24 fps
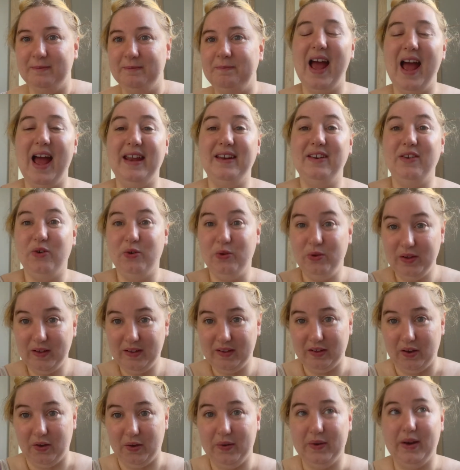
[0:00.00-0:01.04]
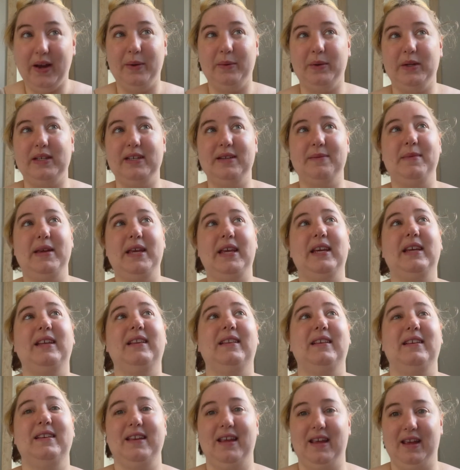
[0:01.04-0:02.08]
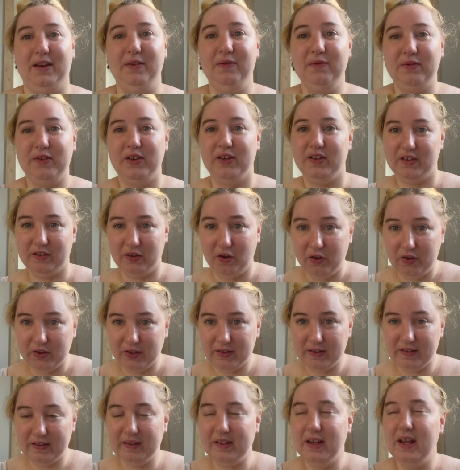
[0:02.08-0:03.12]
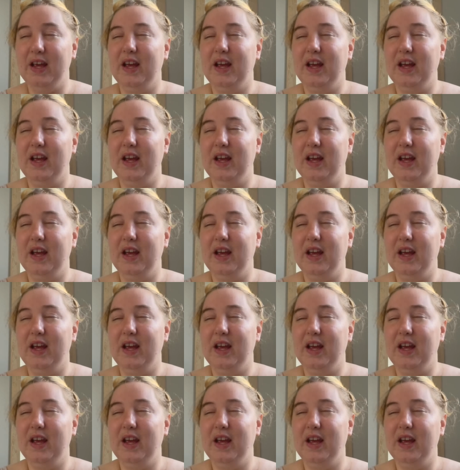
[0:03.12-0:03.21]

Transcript: And also I want to make the Tift socks